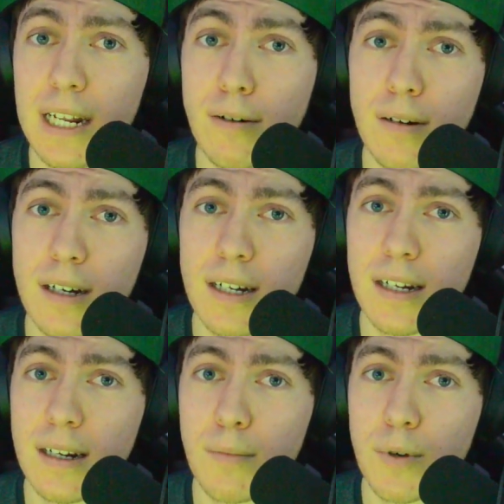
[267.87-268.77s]

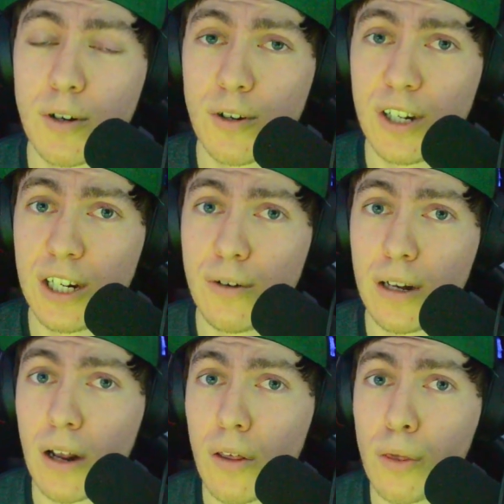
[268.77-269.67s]
I'm gonna continue in
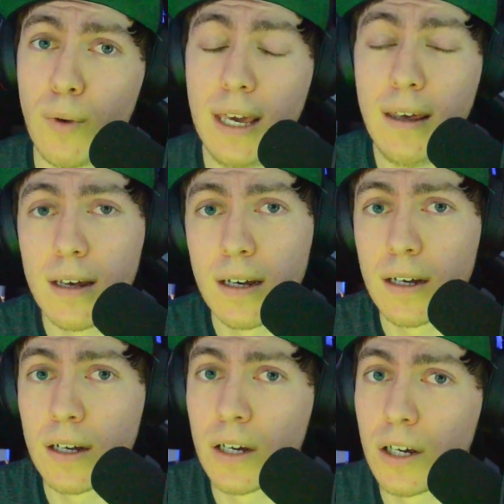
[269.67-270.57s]
3,
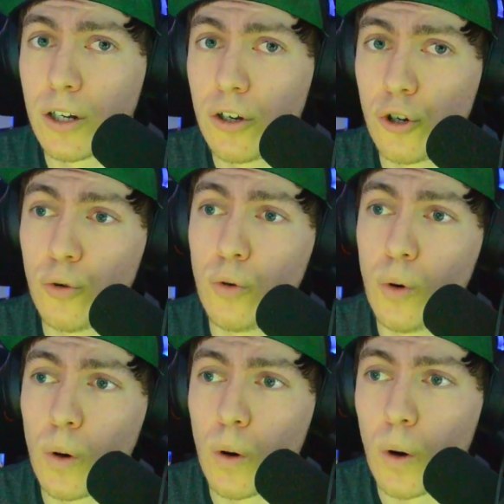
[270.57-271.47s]
2,
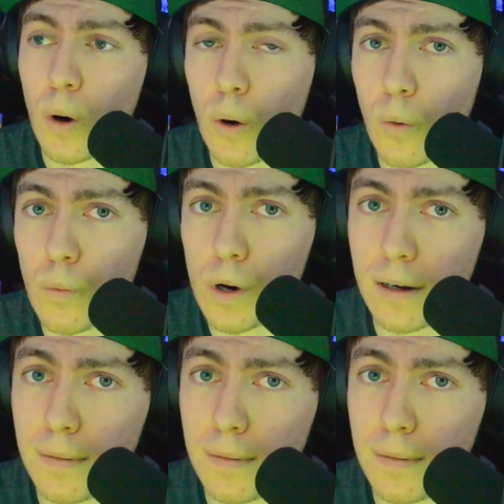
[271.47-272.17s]
1.